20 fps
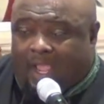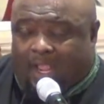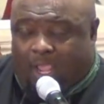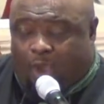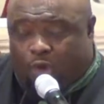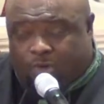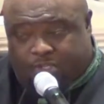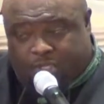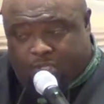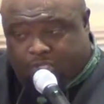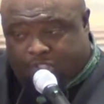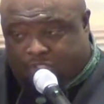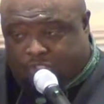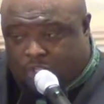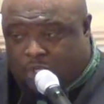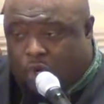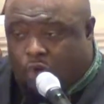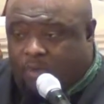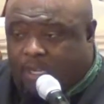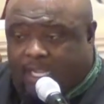go to a
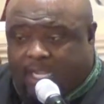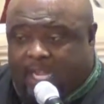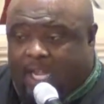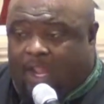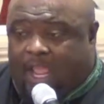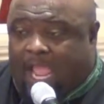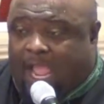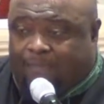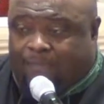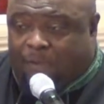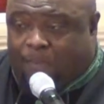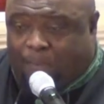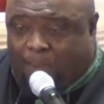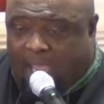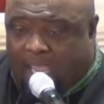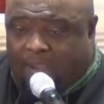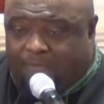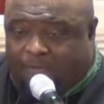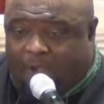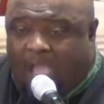school that they don't have to
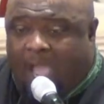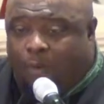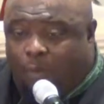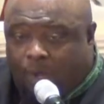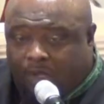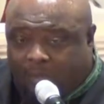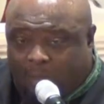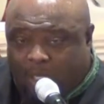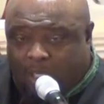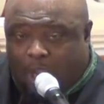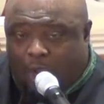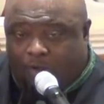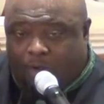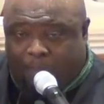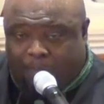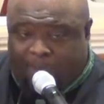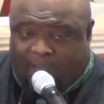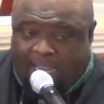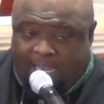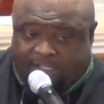pay for. I want them to go
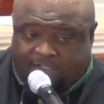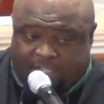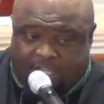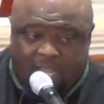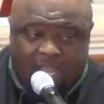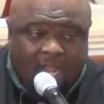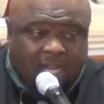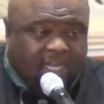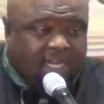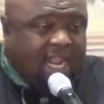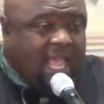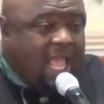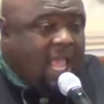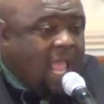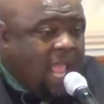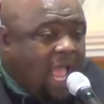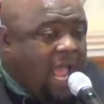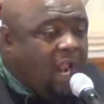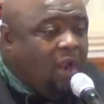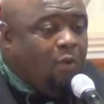to places that
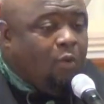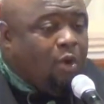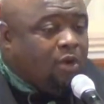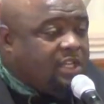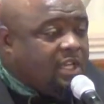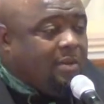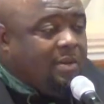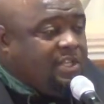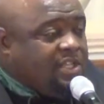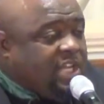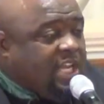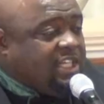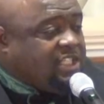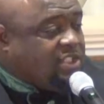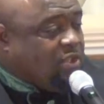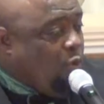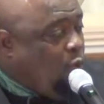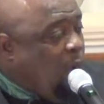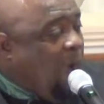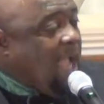I don't want them to just
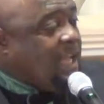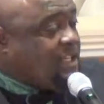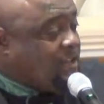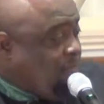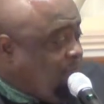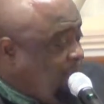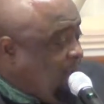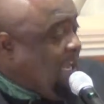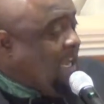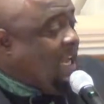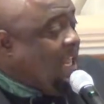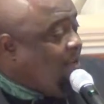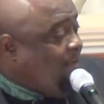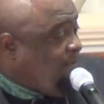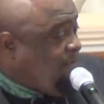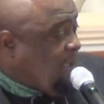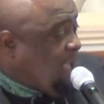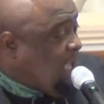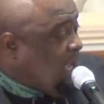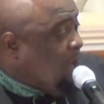to watch the
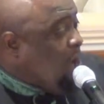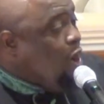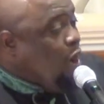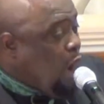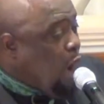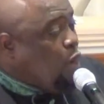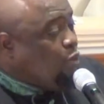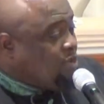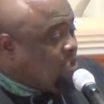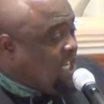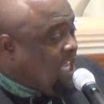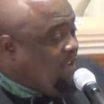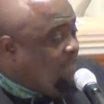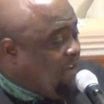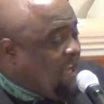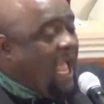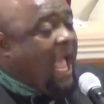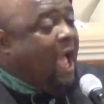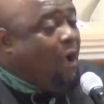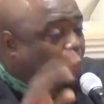NFL on TV.
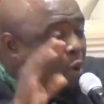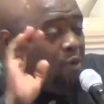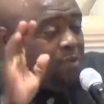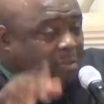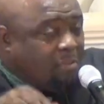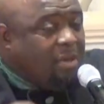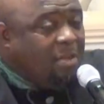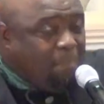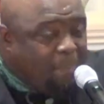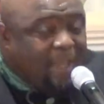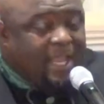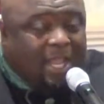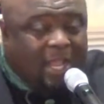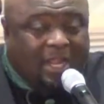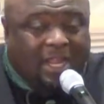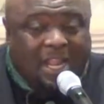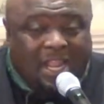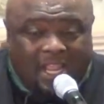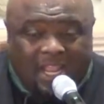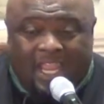I want them to be
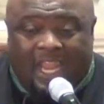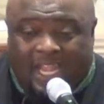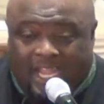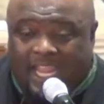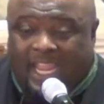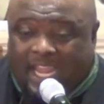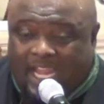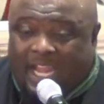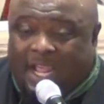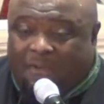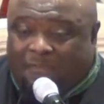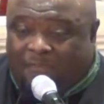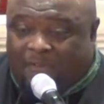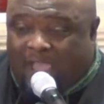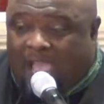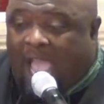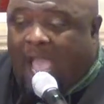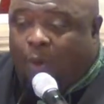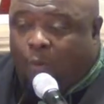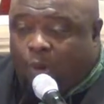in the NFL.
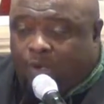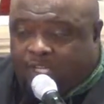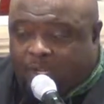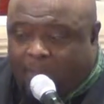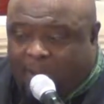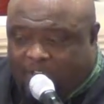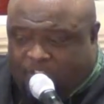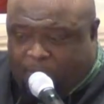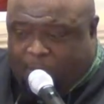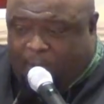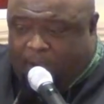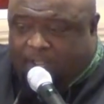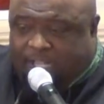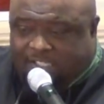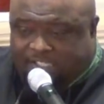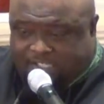I want them to experience